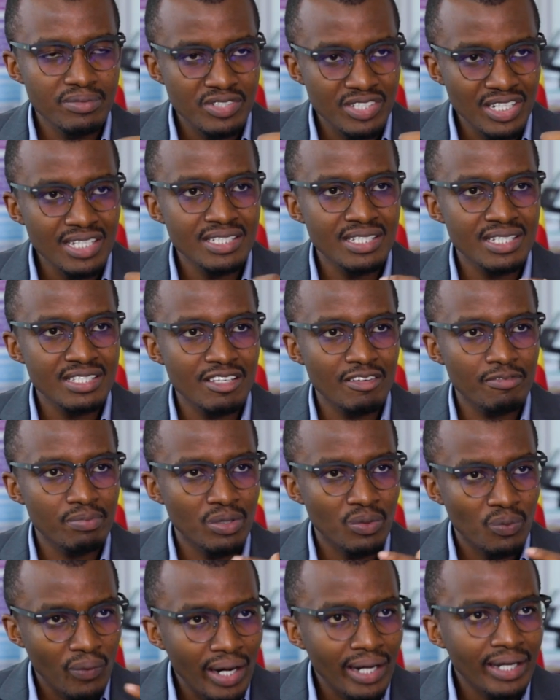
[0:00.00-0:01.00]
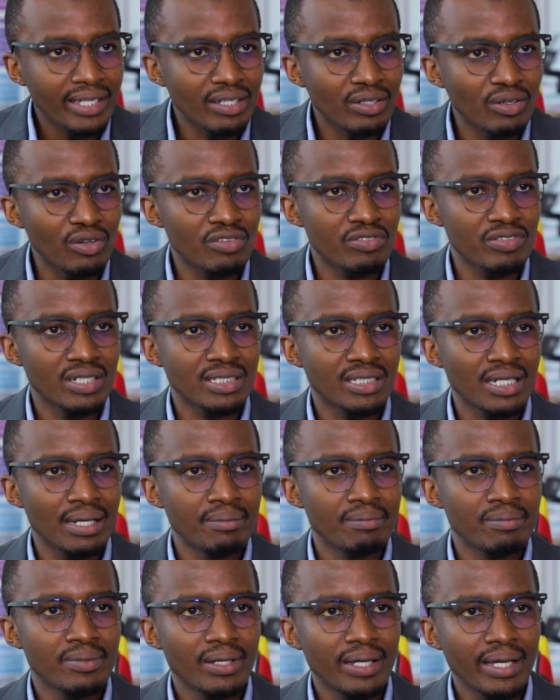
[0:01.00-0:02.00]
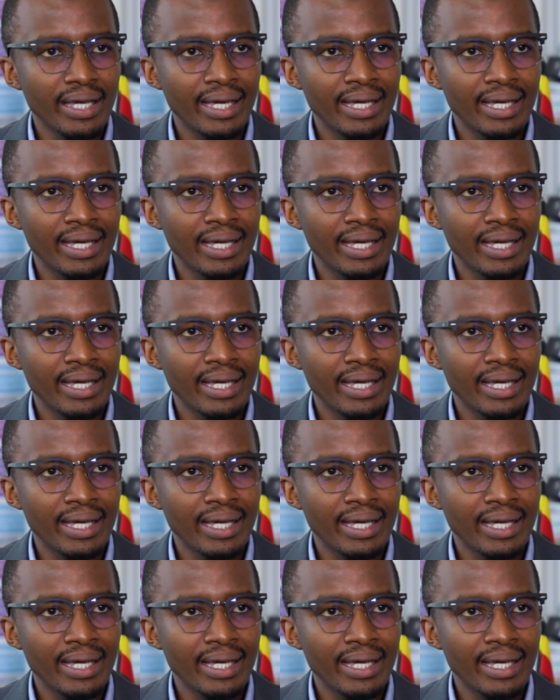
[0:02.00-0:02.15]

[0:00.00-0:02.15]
Judges have been working overtime,